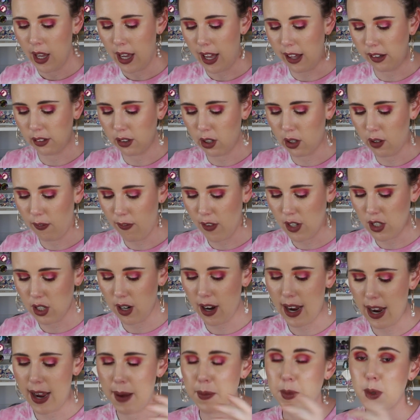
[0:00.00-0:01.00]
A lot of the
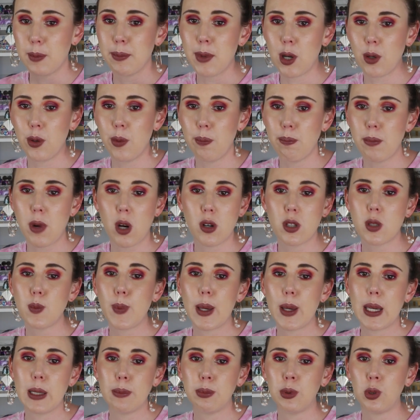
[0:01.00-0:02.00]
times, mo most
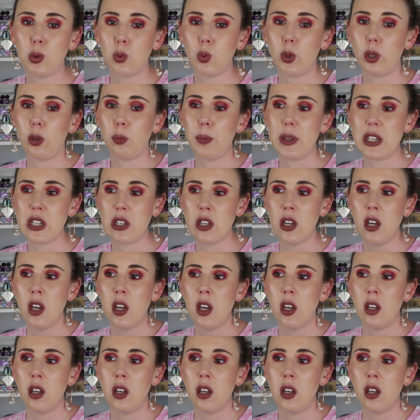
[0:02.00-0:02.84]
people will be